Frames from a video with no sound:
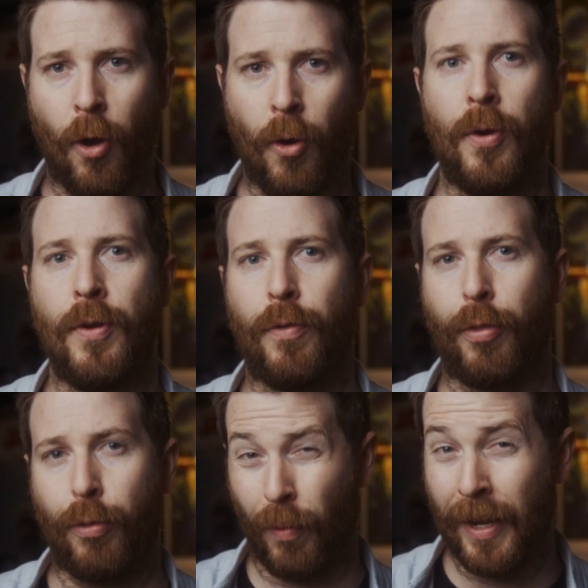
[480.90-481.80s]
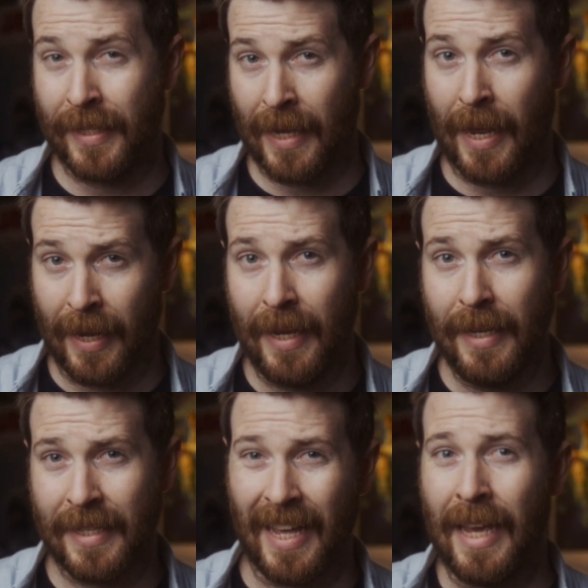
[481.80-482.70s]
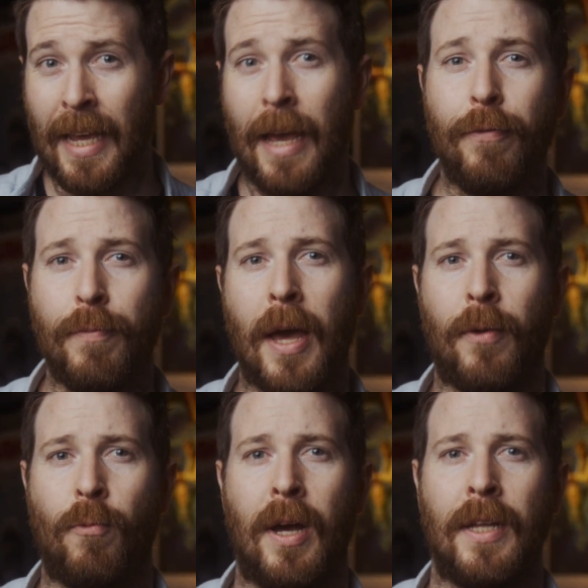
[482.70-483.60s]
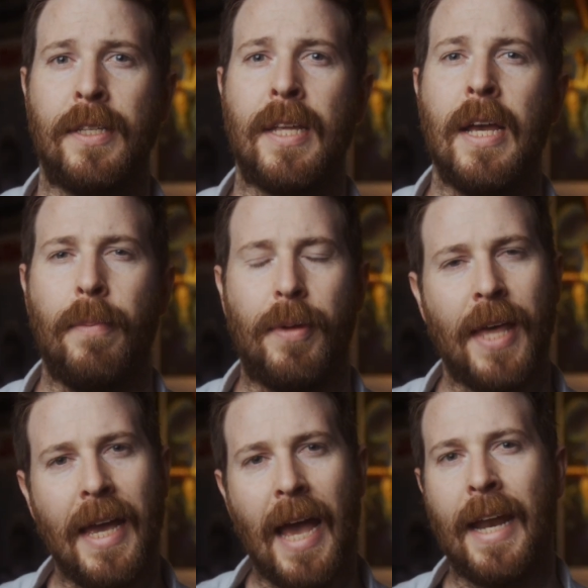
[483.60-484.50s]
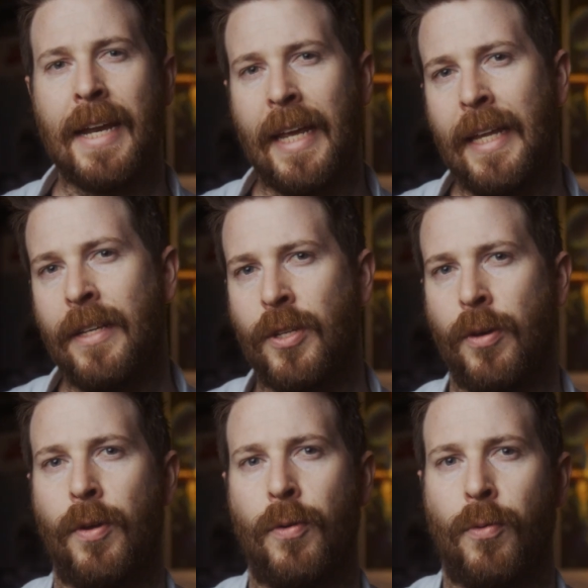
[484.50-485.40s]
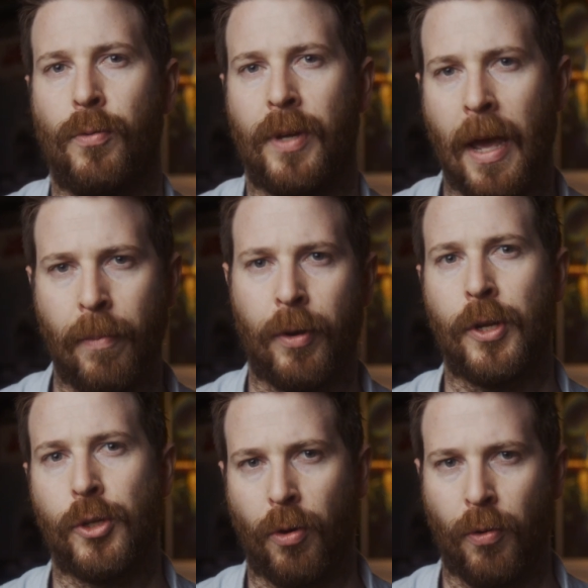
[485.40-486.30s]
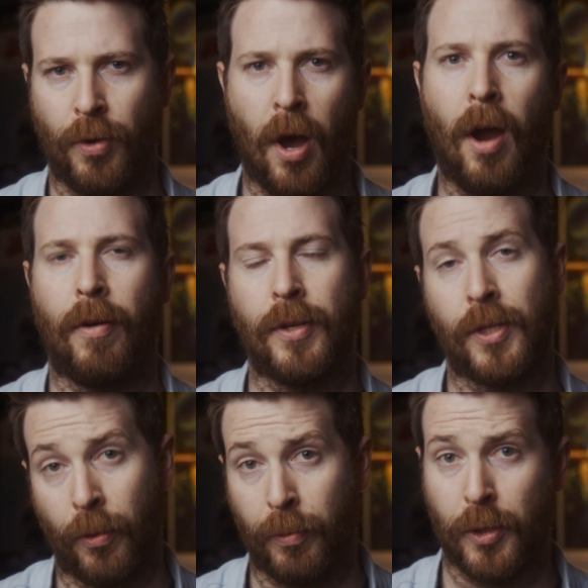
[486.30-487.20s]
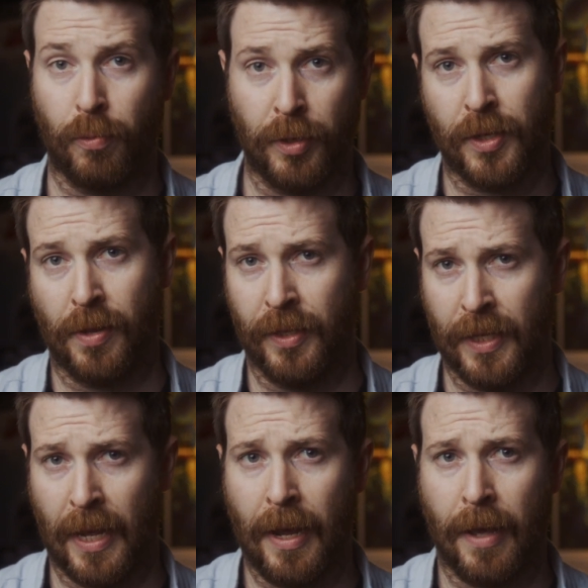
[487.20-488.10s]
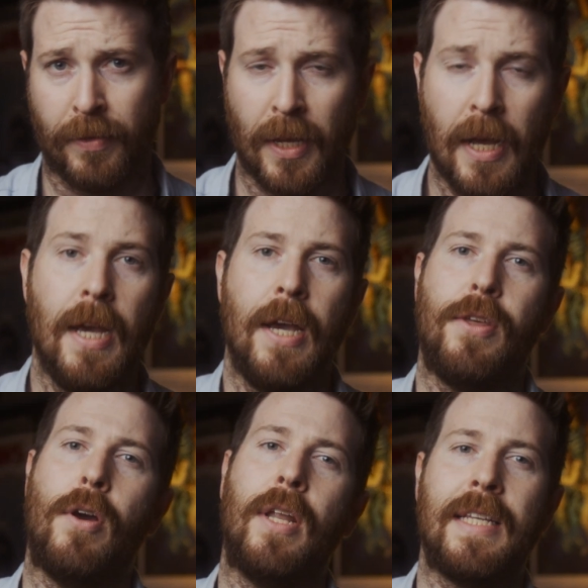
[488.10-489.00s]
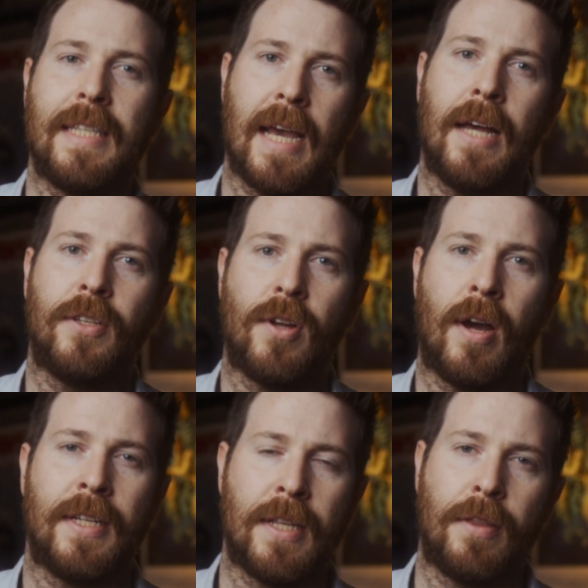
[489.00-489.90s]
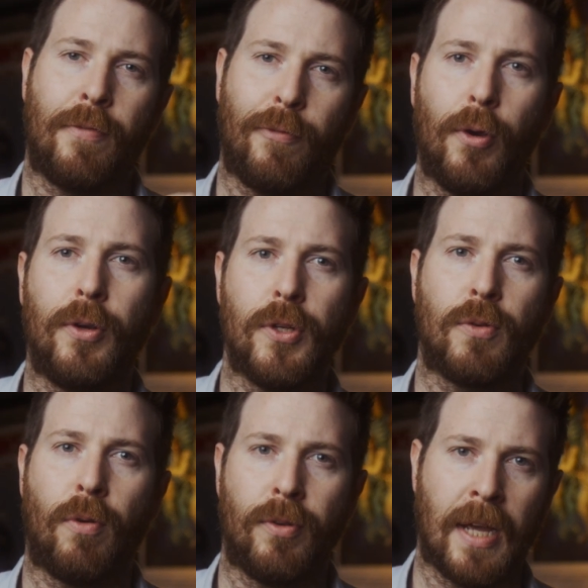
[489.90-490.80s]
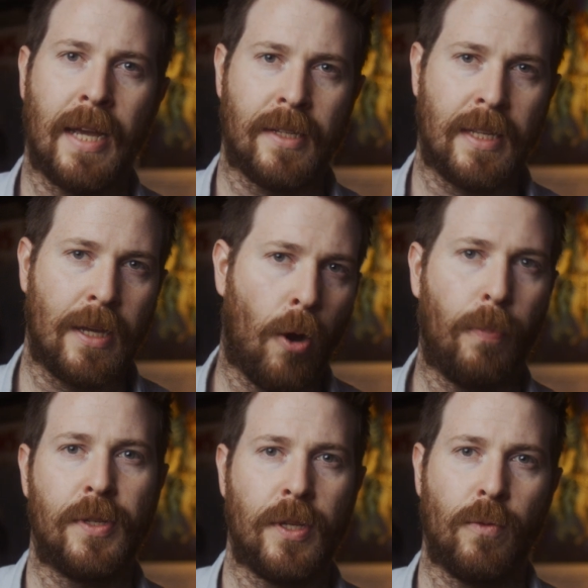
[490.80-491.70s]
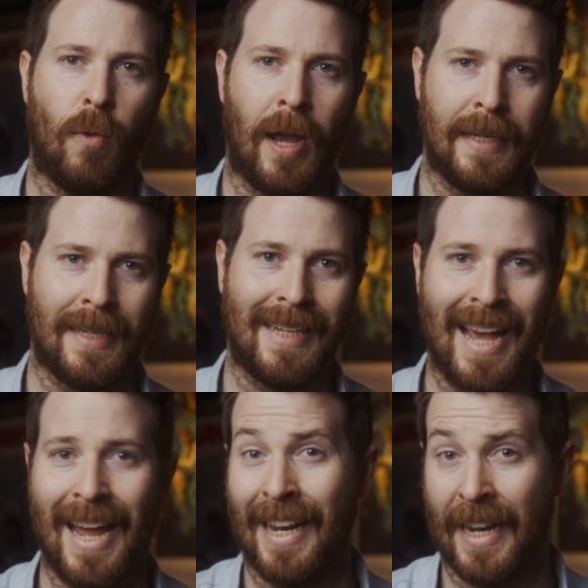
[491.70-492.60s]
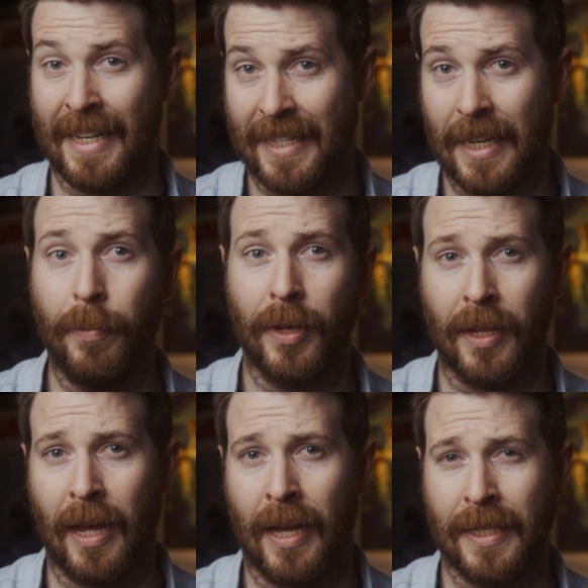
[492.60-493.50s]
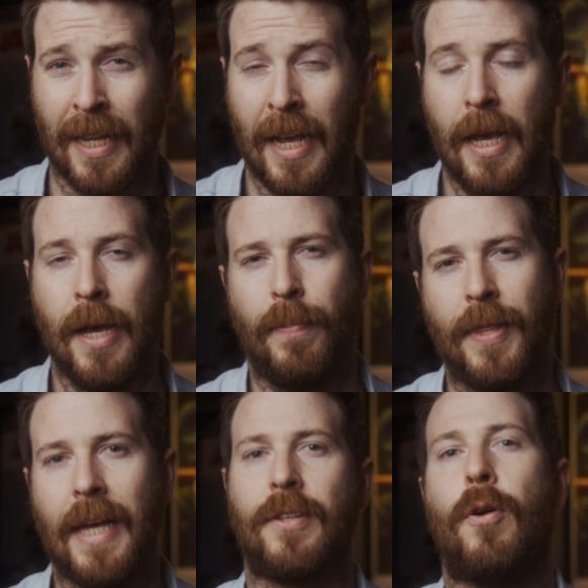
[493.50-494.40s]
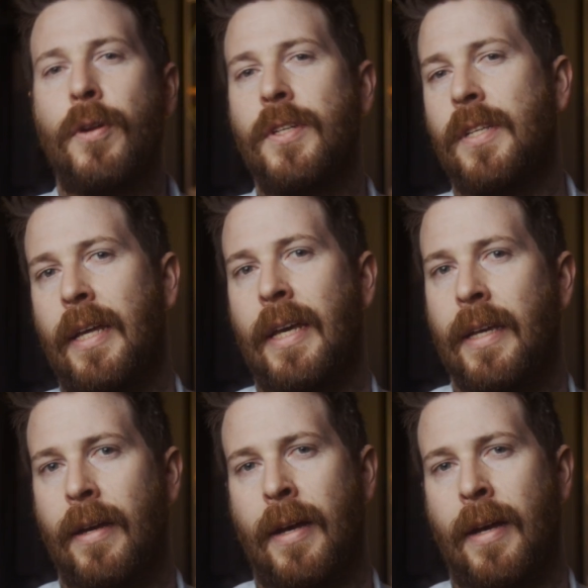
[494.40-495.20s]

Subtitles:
owned 3 ZEs, the EF mount ones, but they had an internal camera controlled iris, so we switched to the ZFs. The only downside is that the focus rotates the opposite way to Canon and cinema glass, but that's honestly